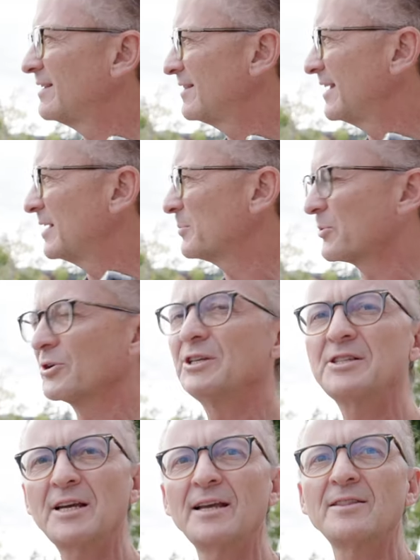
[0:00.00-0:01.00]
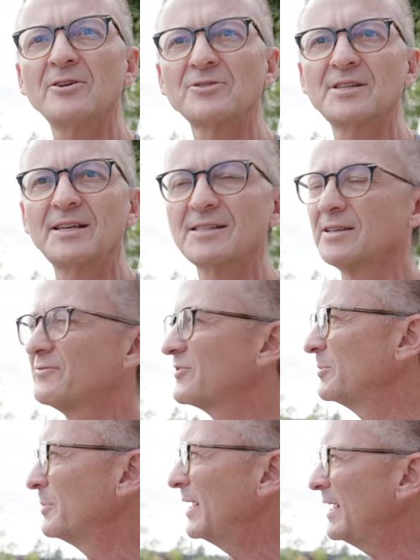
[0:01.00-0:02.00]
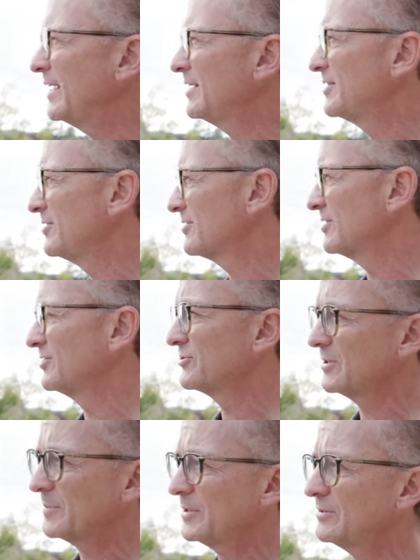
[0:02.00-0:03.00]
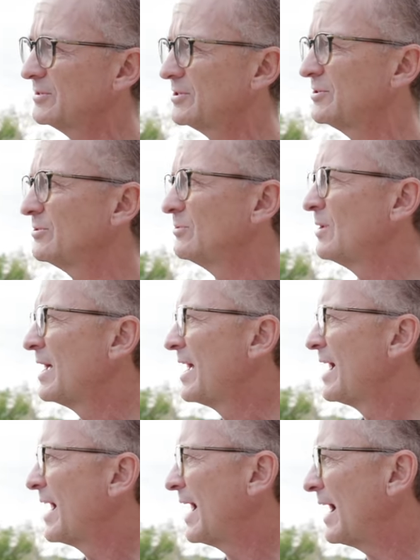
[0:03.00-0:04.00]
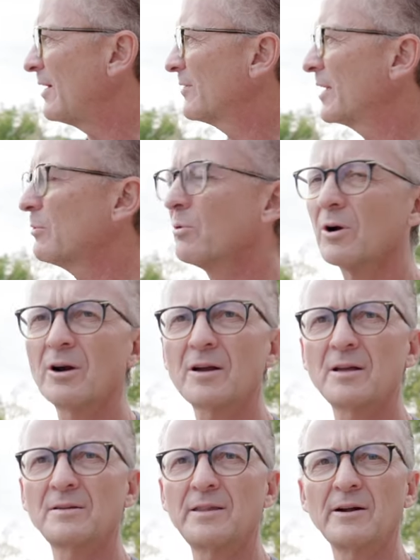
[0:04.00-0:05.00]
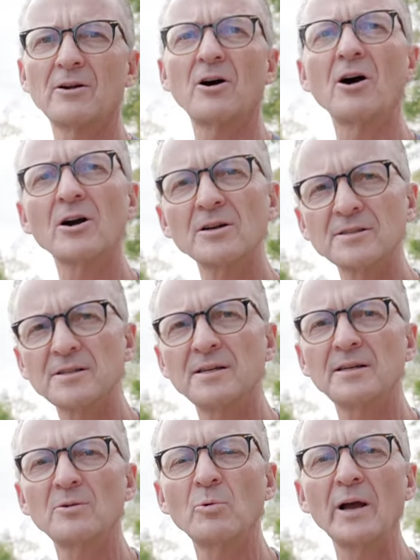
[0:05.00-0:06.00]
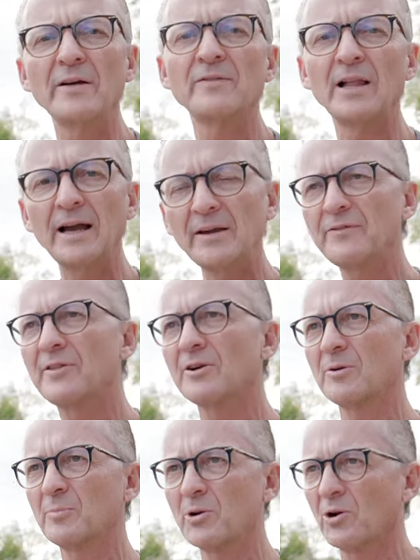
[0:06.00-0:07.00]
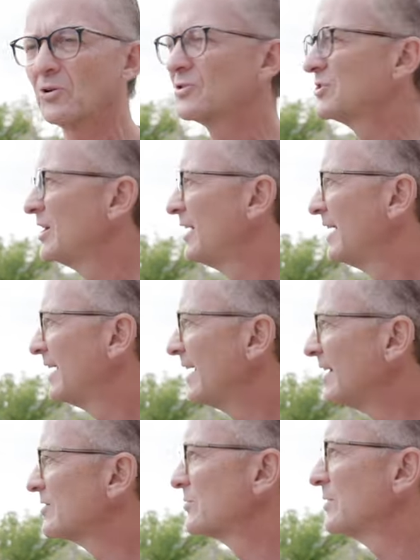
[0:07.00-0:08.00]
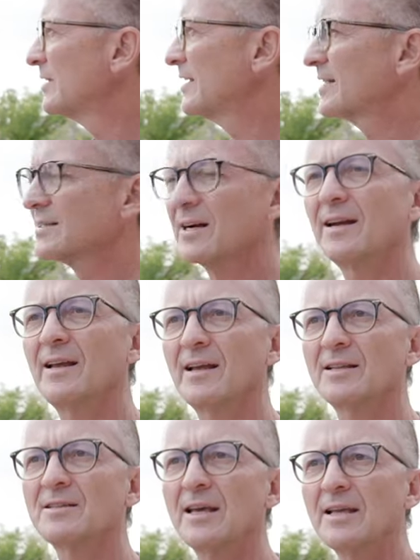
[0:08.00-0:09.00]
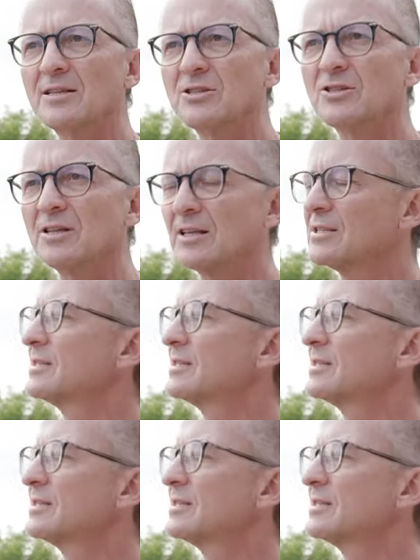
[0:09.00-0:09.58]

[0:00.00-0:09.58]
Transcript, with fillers: that appreciate those things and for me to contribute to how they work, their artisan way of life, their approach, it's really exciting. It's, it's, it's